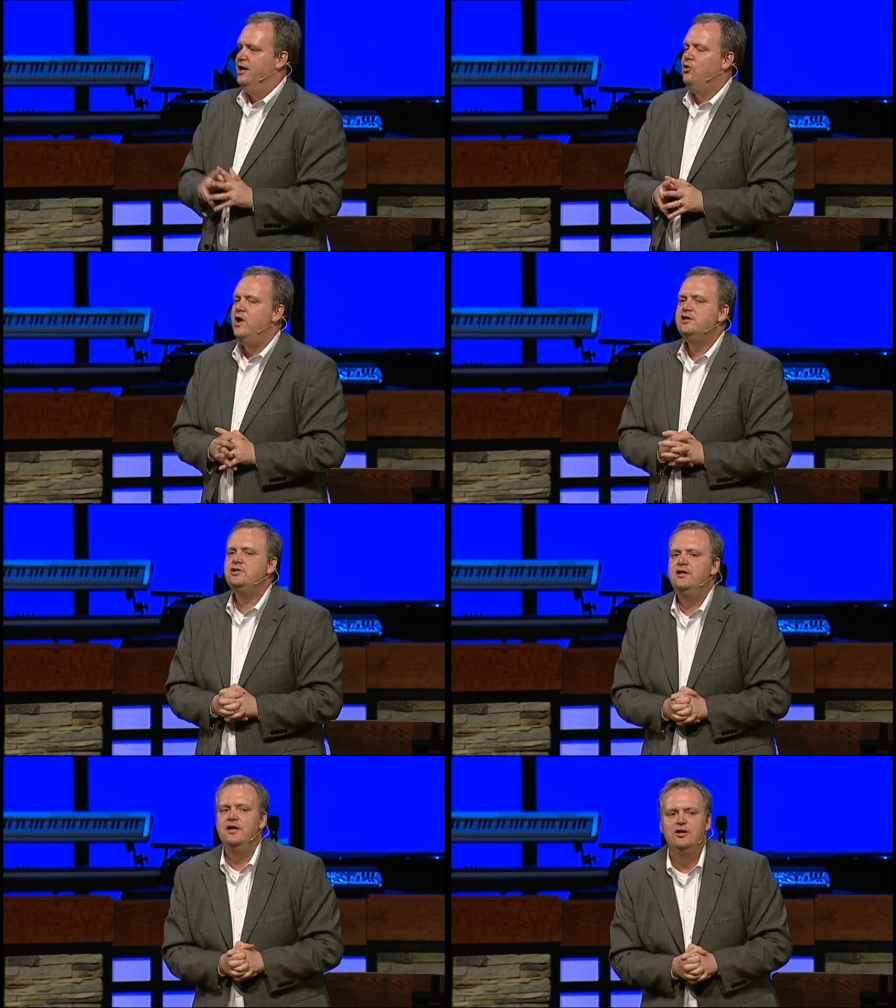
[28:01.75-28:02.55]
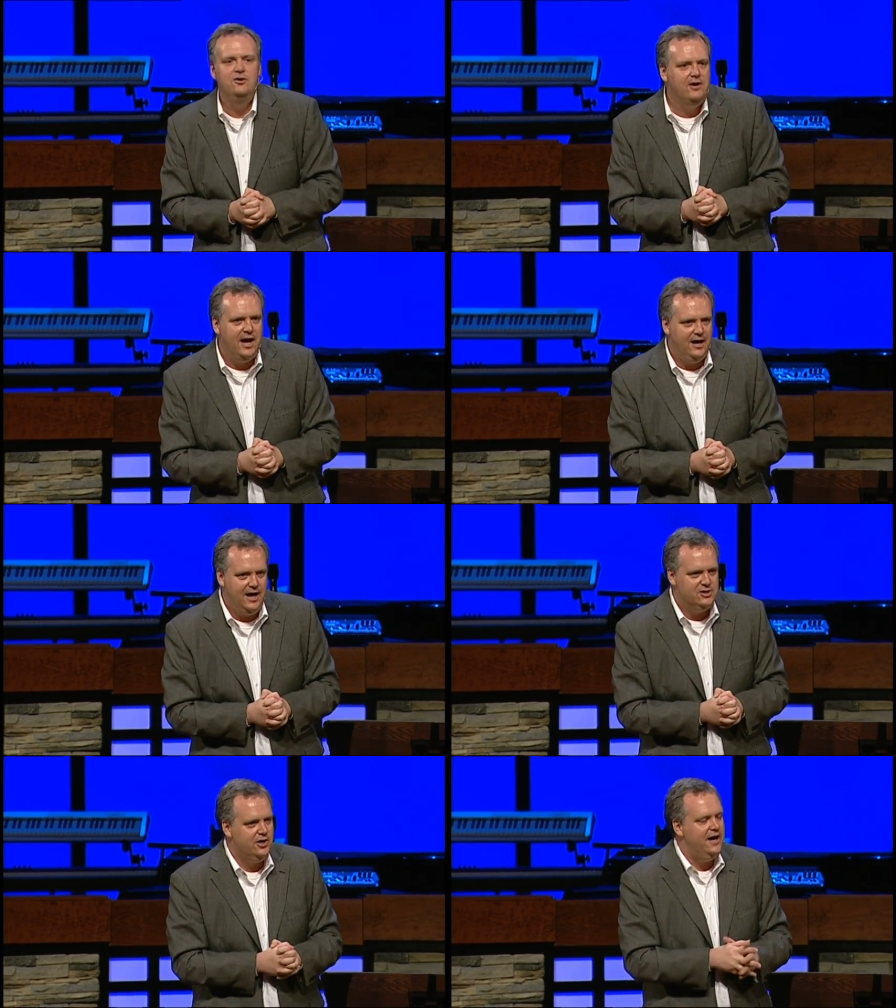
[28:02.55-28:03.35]
of question that you can't
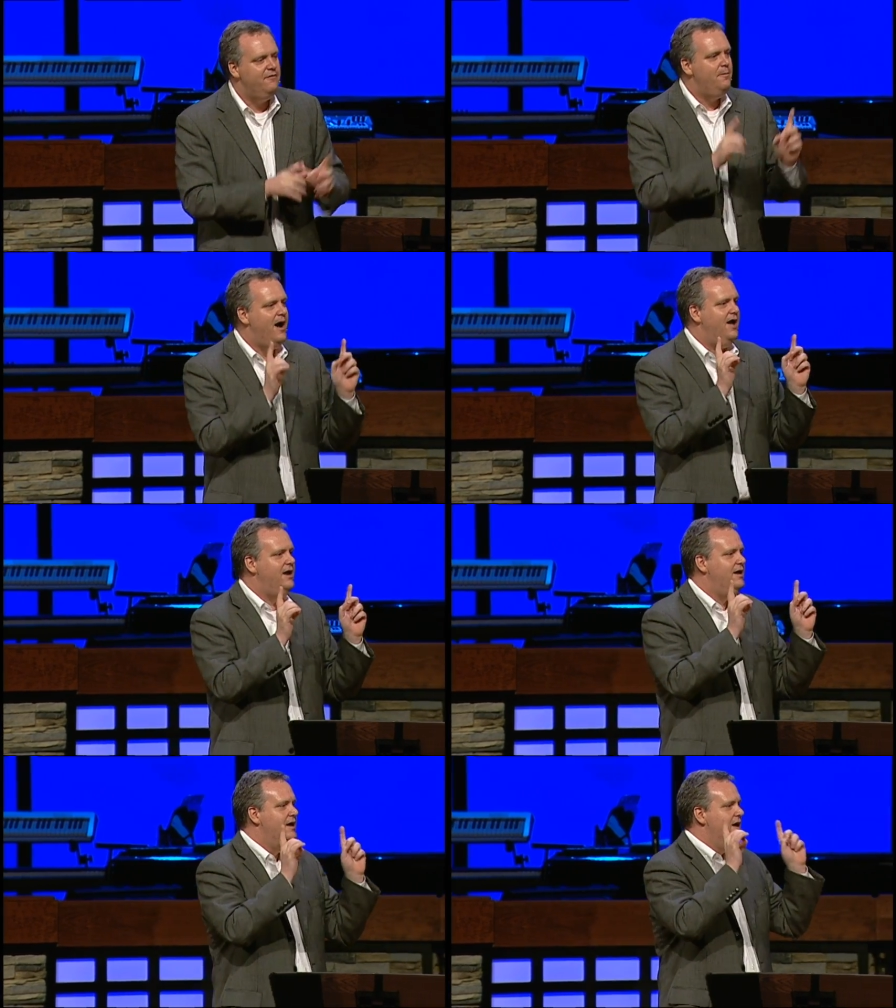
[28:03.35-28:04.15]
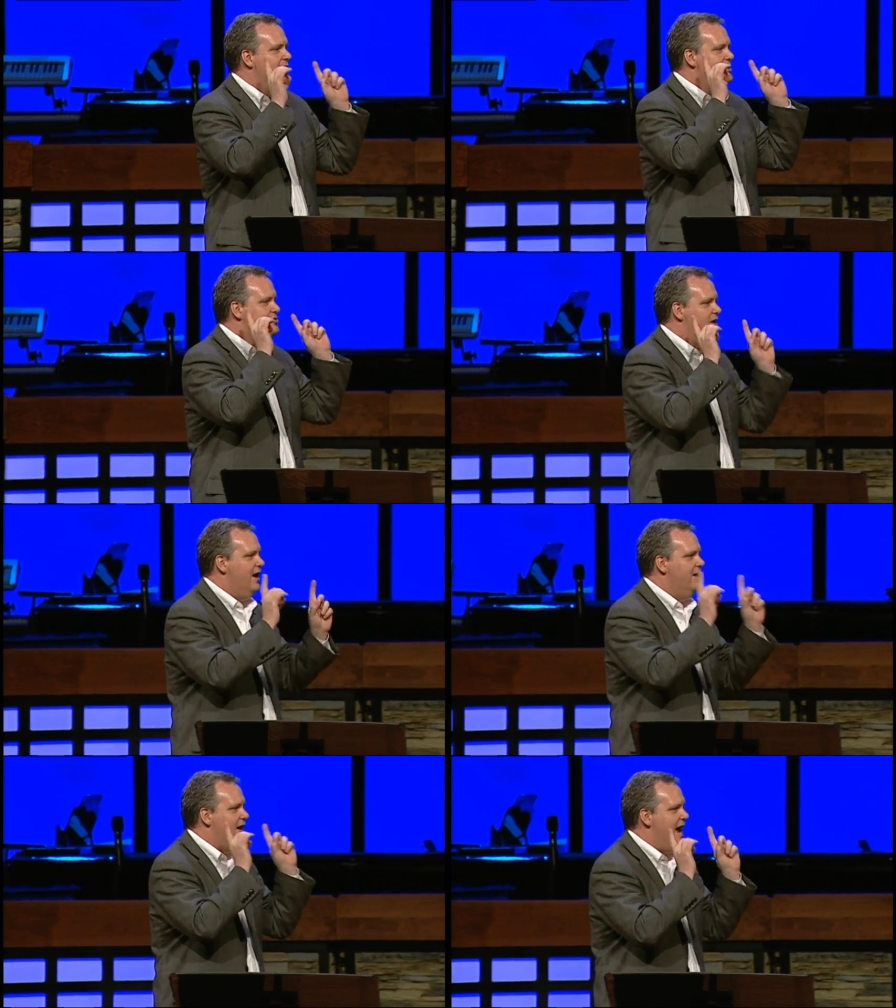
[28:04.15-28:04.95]
answer. Everybody is
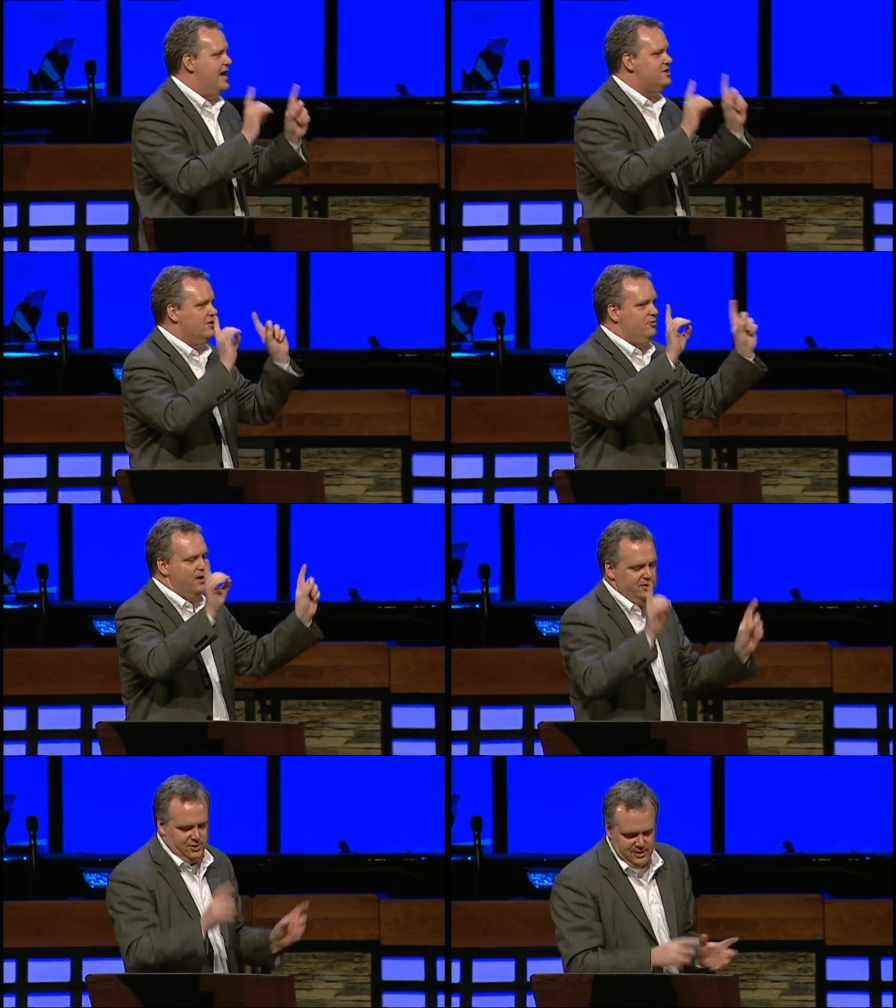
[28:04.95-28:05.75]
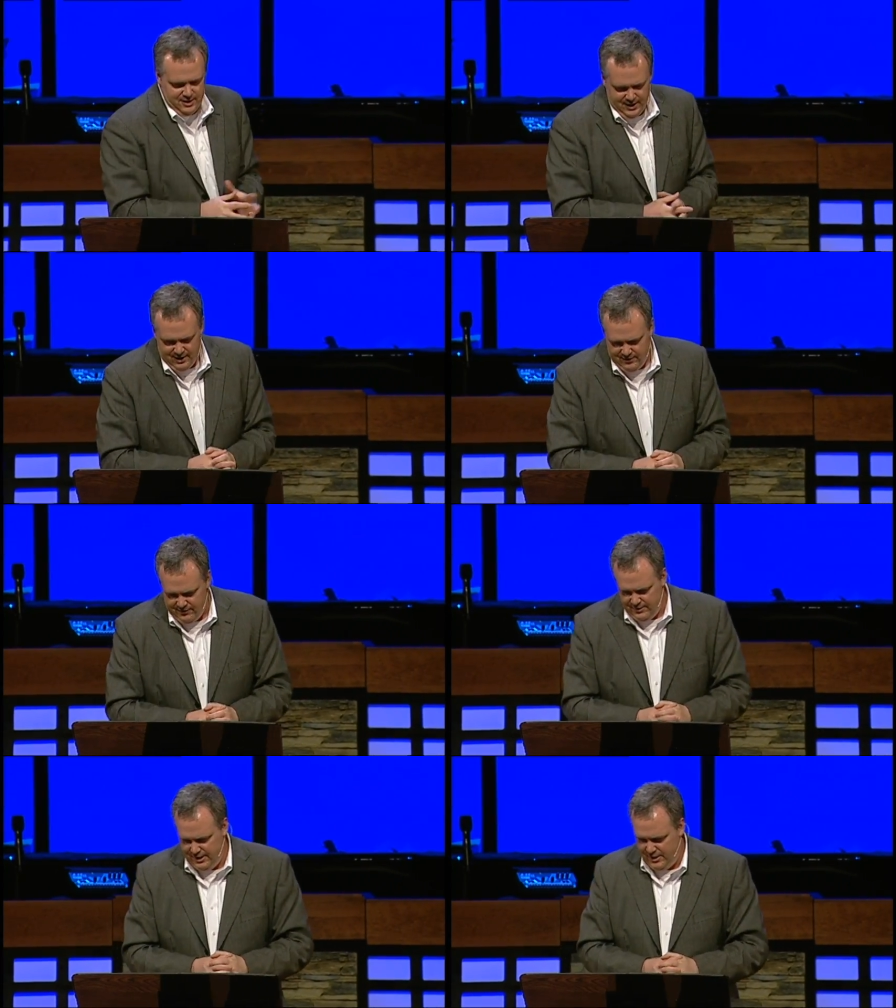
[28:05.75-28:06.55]
trying to ask a question
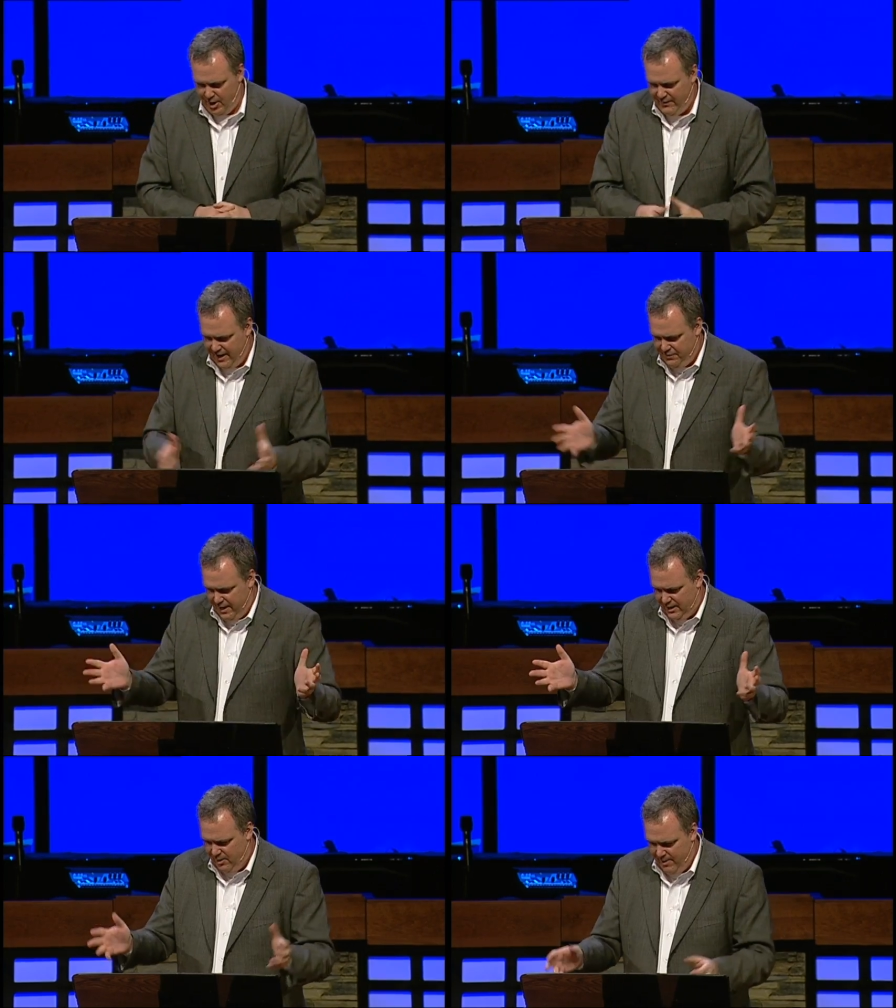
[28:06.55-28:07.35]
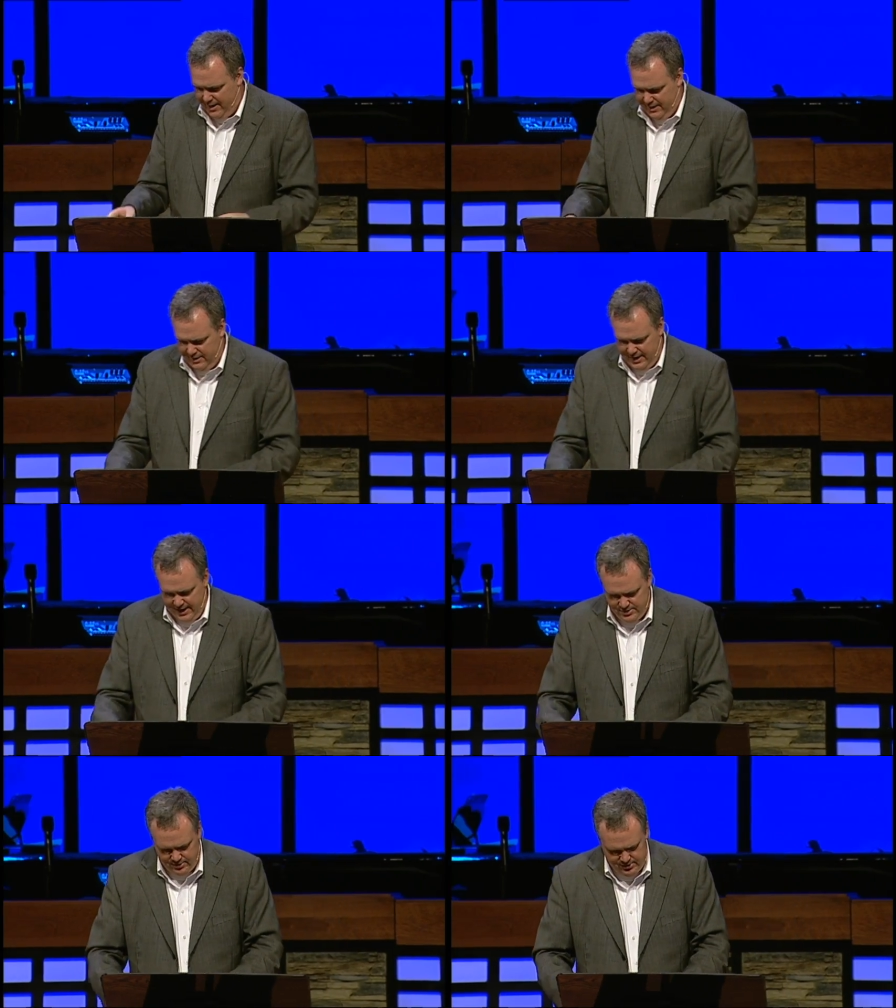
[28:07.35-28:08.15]
that, that no, they think nobody can
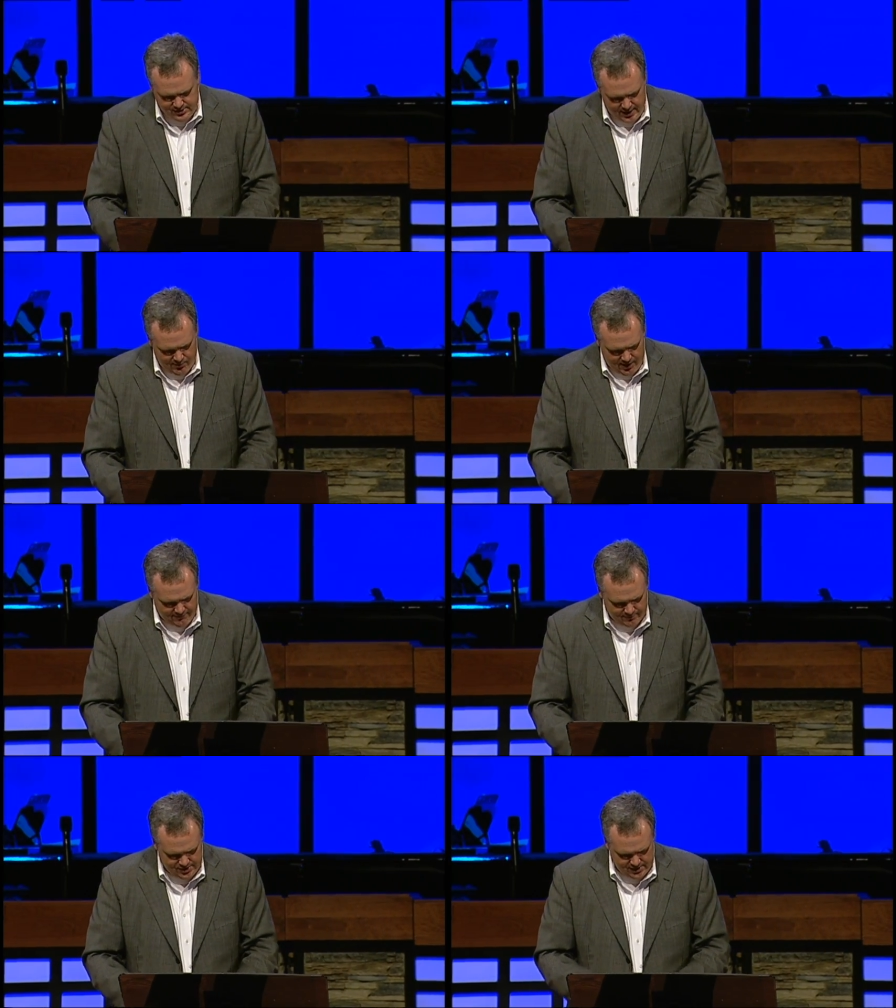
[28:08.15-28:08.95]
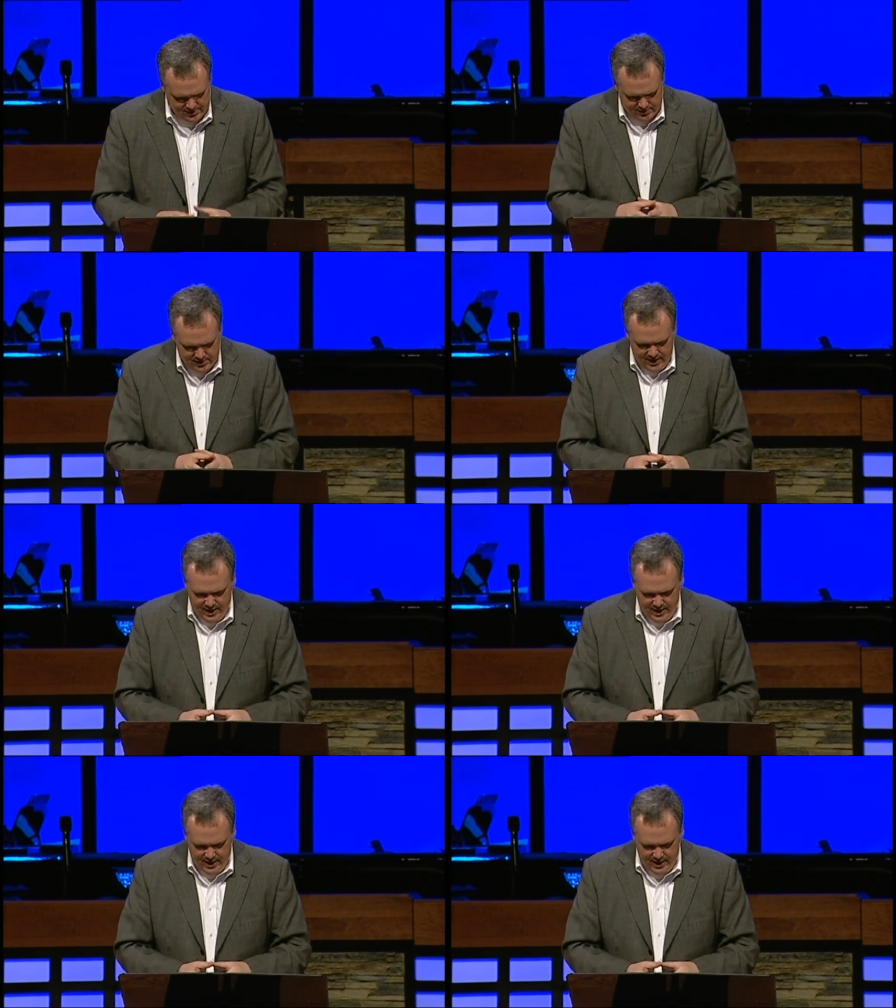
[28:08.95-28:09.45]
answer to stay away from Jesus.